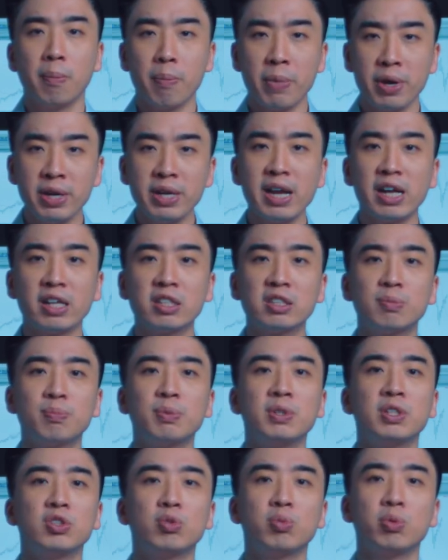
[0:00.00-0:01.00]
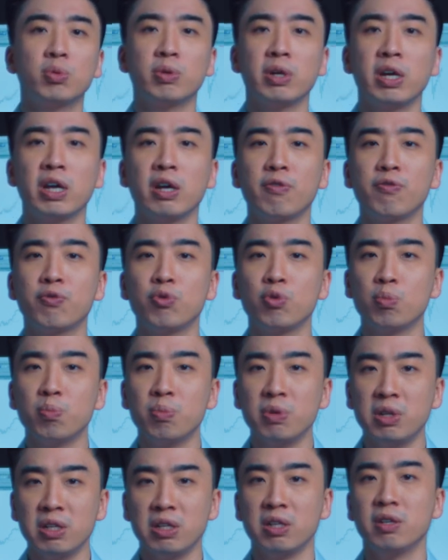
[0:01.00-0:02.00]
Many experts will have you
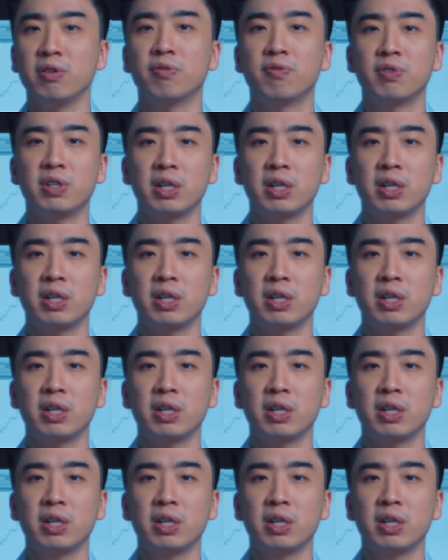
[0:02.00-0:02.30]
believe